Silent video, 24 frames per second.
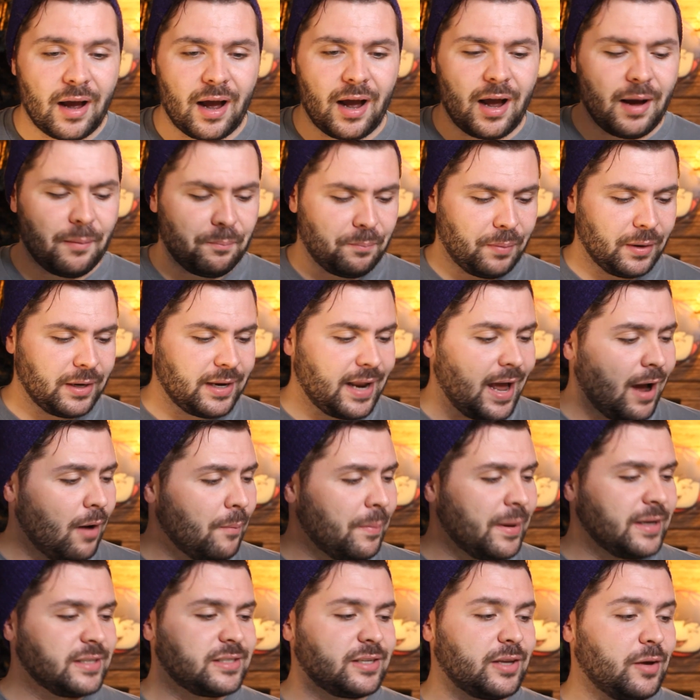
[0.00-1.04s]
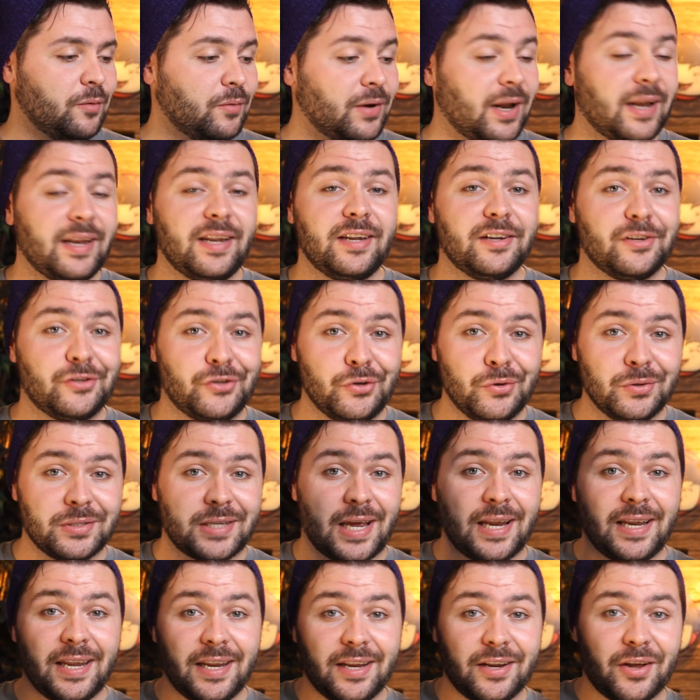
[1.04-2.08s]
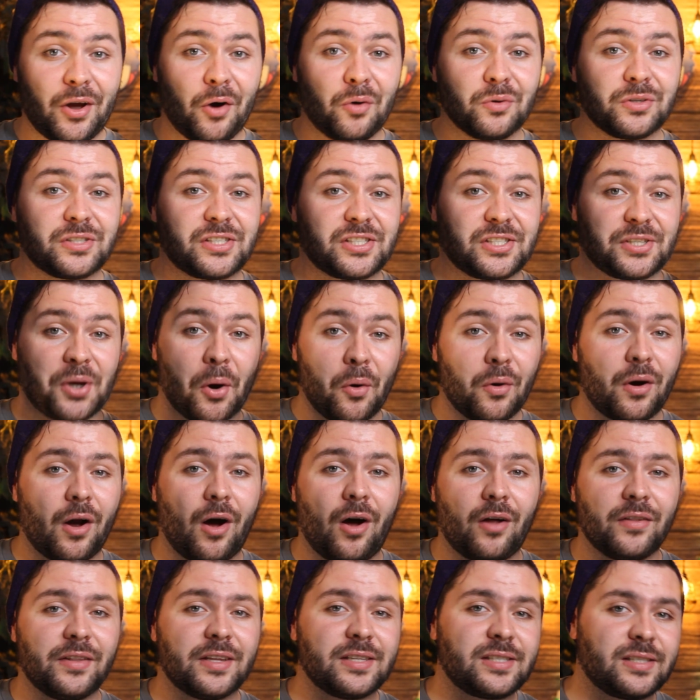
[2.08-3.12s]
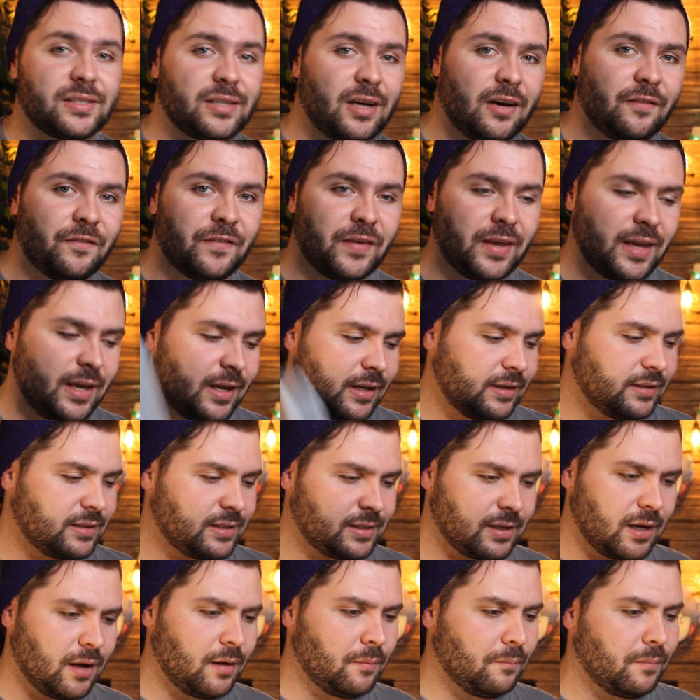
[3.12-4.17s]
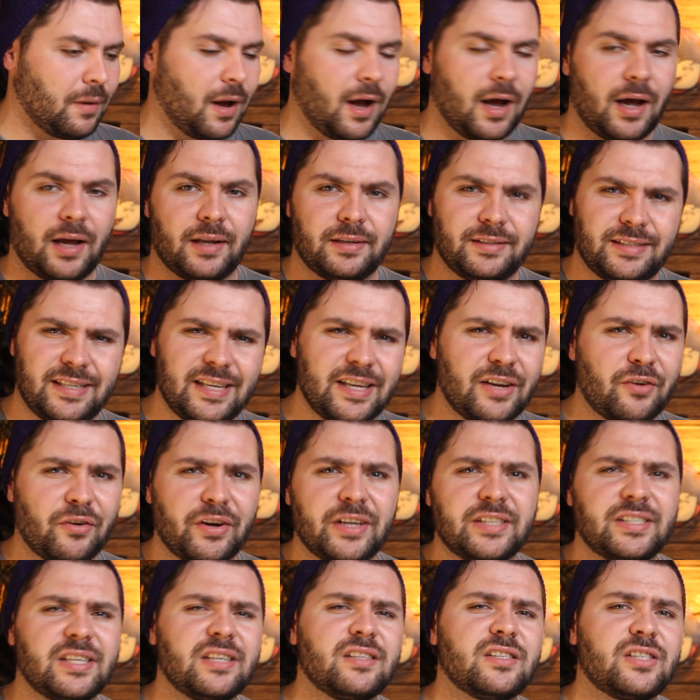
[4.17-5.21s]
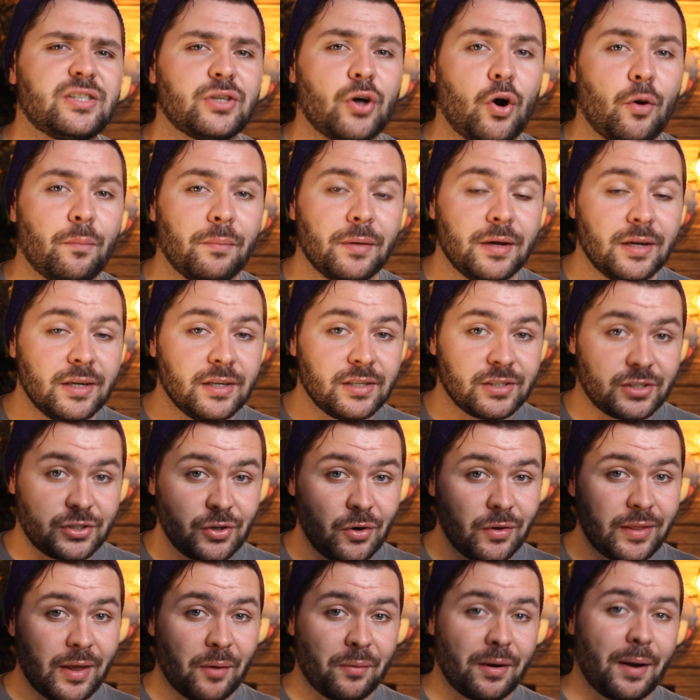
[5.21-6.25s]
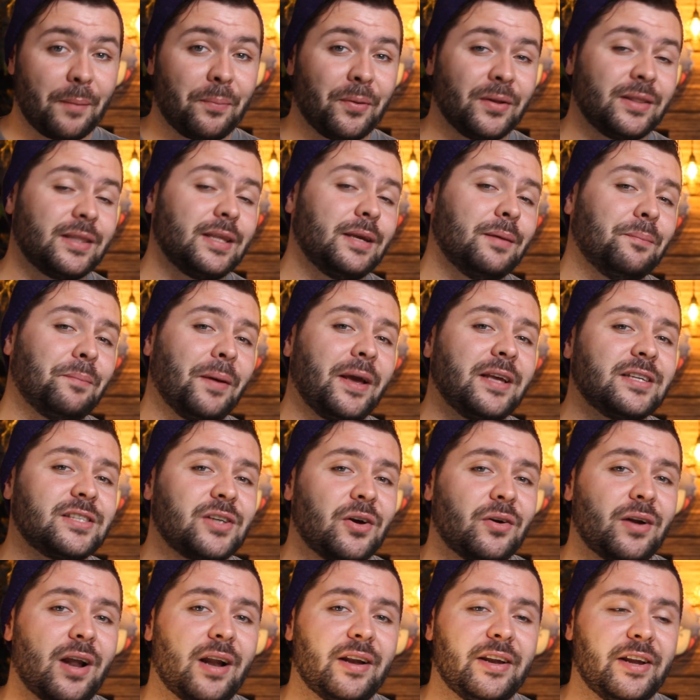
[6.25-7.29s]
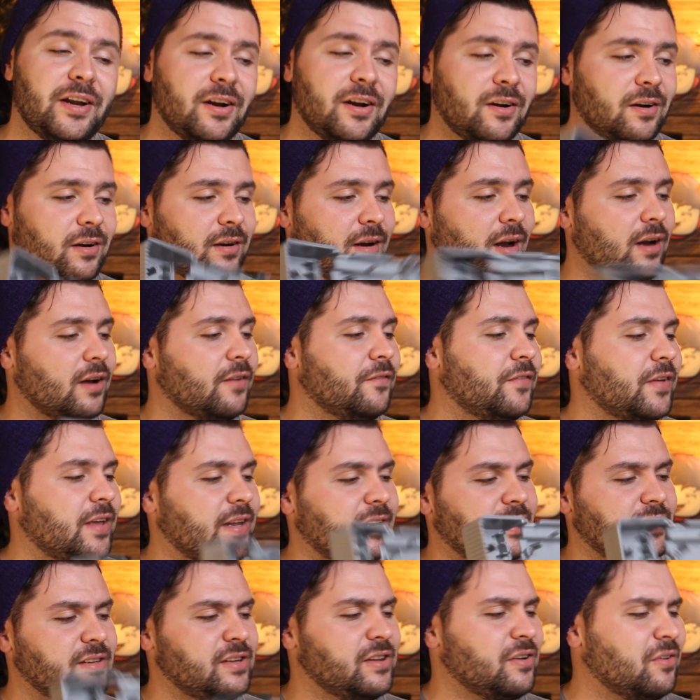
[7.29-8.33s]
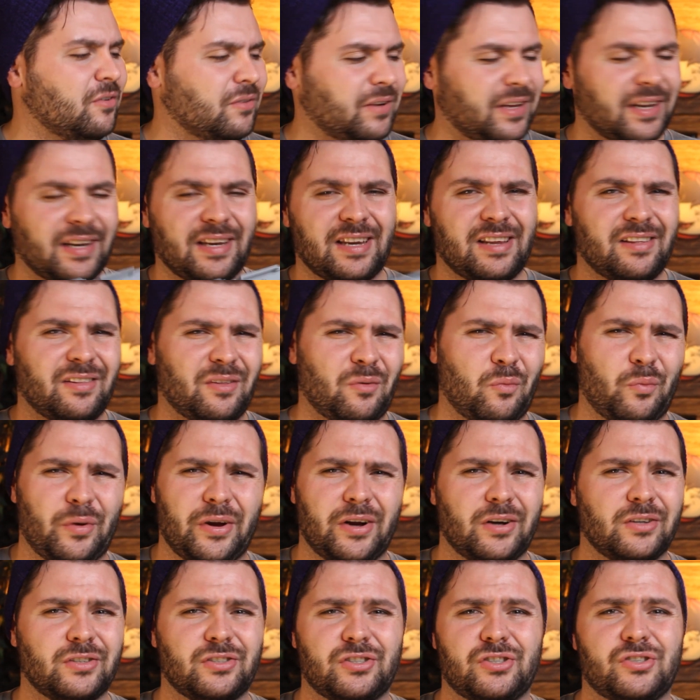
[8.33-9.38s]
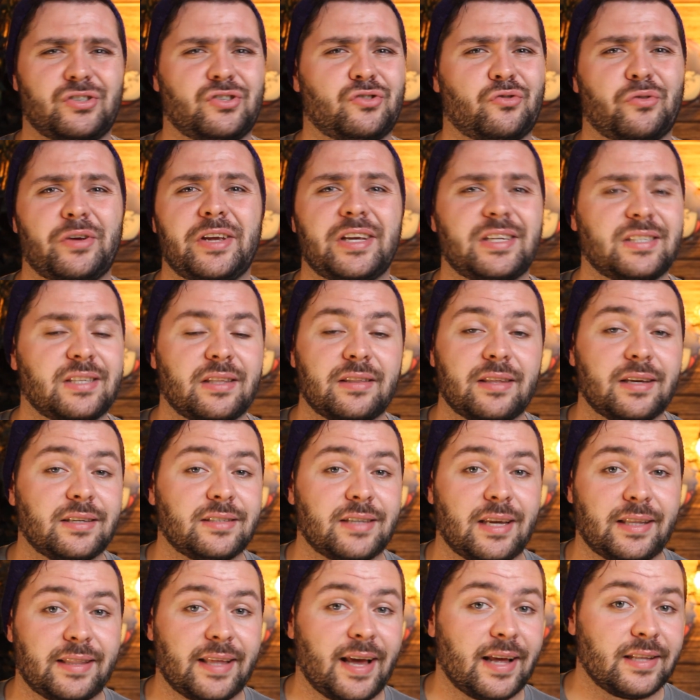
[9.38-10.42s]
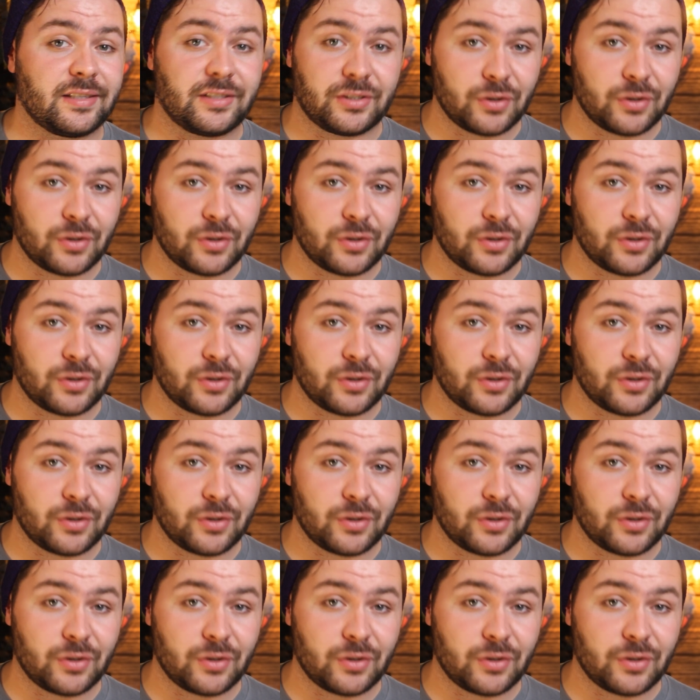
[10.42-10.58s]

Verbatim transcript: Uh, but now basically what I need to do is I need to go soak all this stuff in some uh, degreasing soap so that when I put the base coat on here, none of it, you don't get any of the weird streaks and things like that.